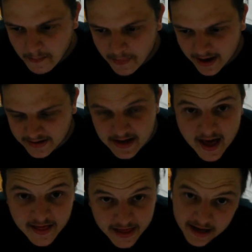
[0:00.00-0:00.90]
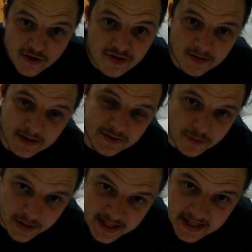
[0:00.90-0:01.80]
But thank you so much
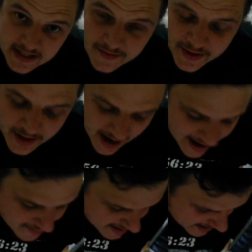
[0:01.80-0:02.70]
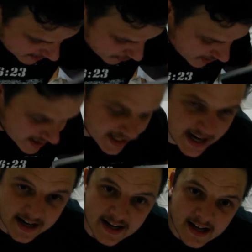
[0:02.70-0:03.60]
for watching this video. I really
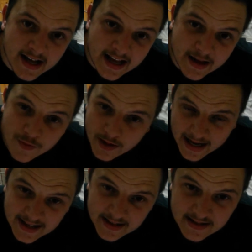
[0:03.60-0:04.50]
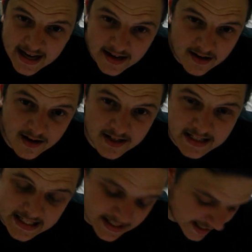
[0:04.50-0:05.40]
appreciate it. If you like this kind of
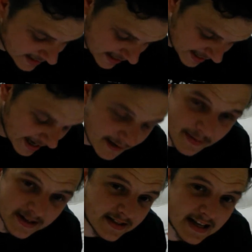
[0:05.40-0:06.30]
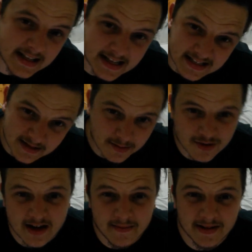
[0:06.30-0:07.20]
content, hit that like button and that
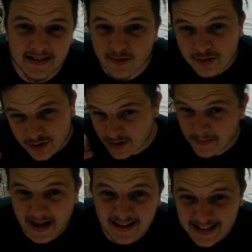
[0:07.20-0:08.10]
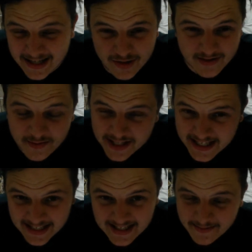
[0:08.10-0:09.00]
subscribe button. Also the bell next to it, which
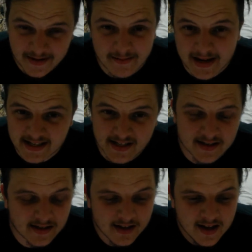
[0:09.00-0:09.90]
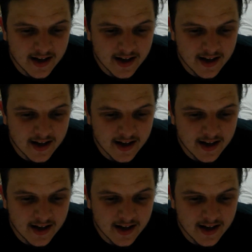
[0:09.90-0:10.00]
does something magical.